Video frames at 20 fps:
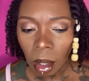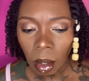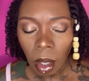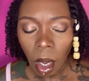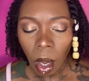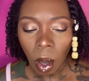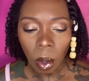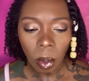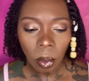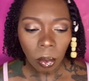
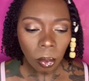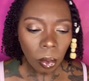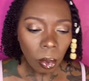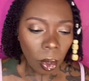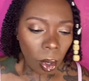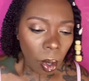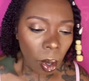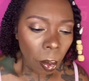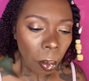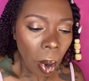No,
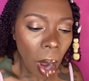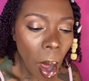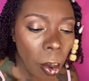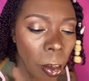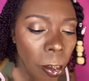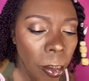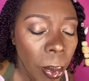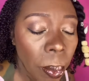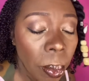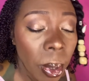
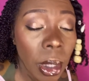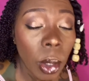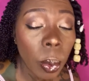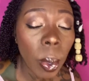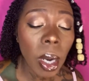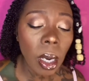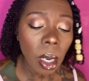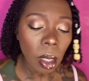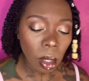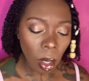probably
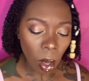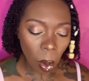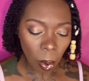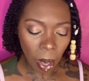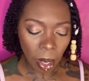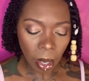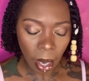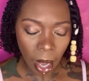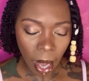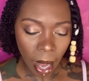between a low
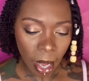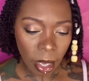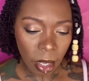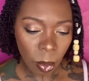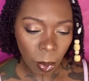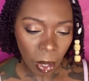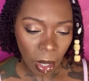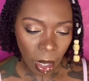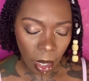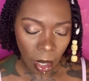and a high
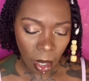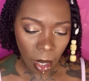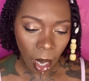speed.